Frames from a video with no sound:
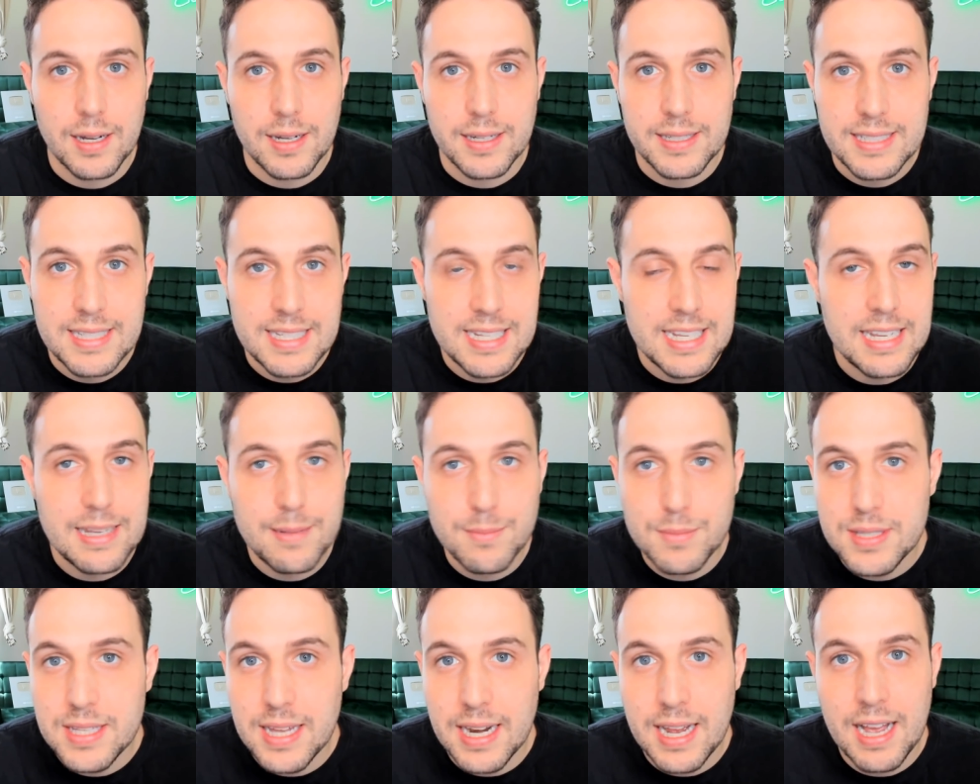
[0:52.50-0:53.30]

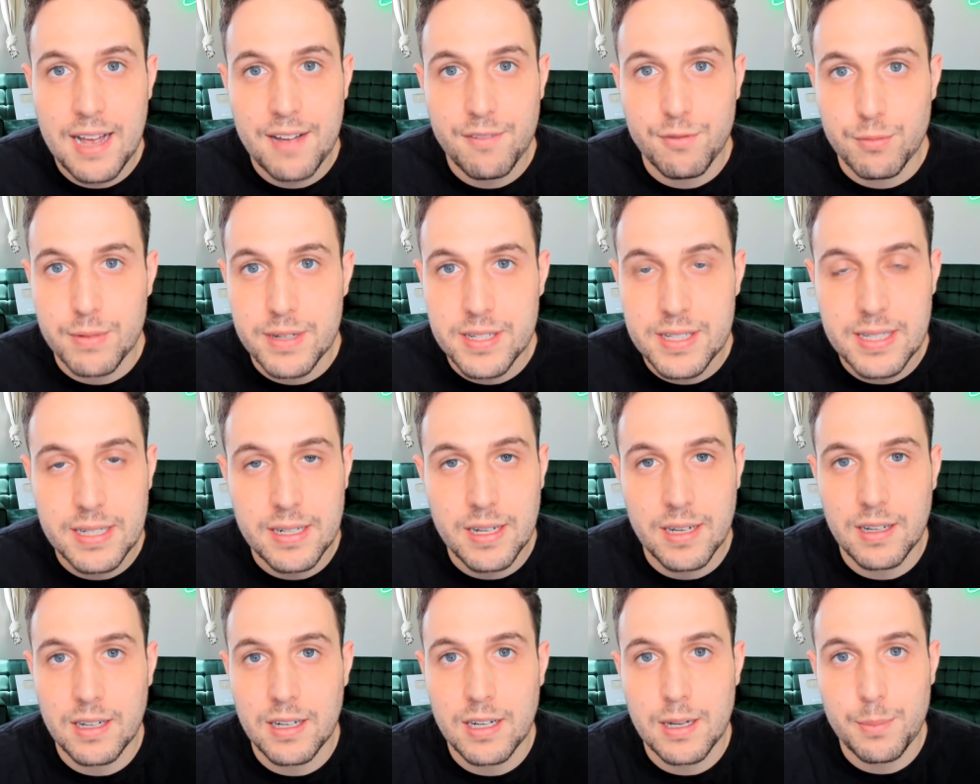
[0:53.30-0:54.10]
teams that have risen
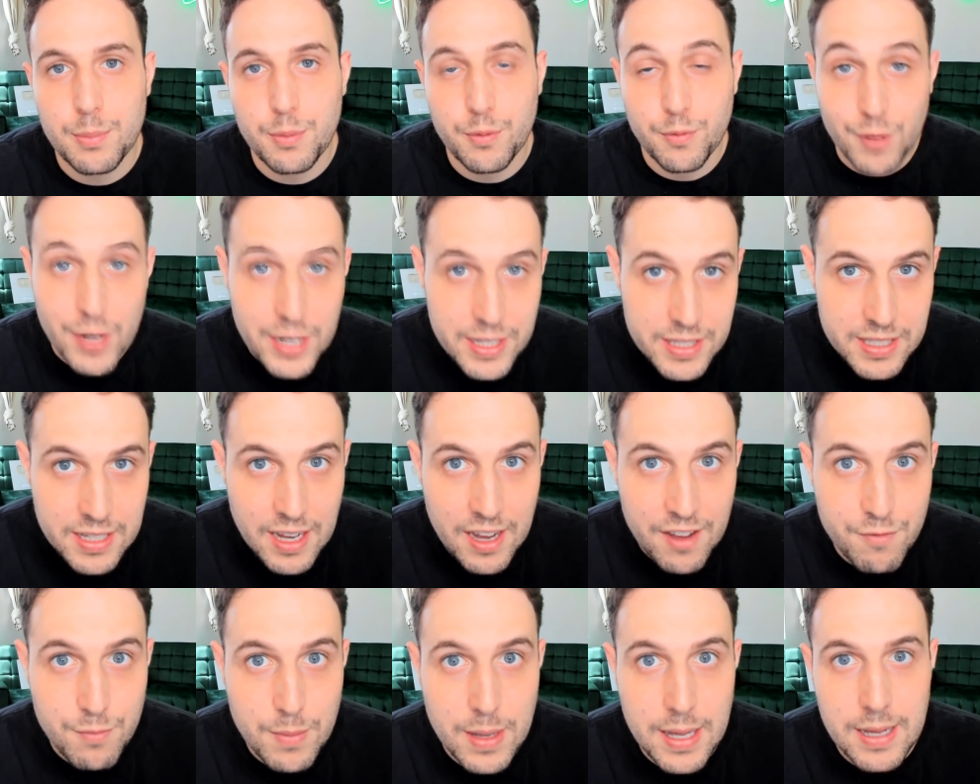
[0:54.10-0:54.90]
up, friends
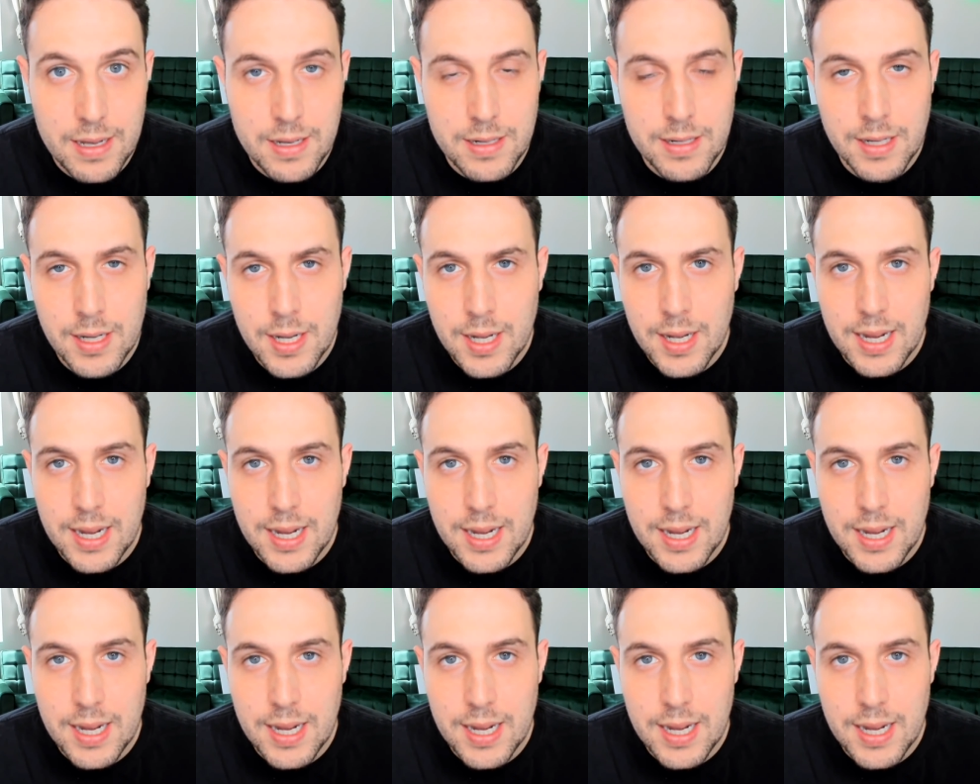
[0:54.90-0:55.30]
I've made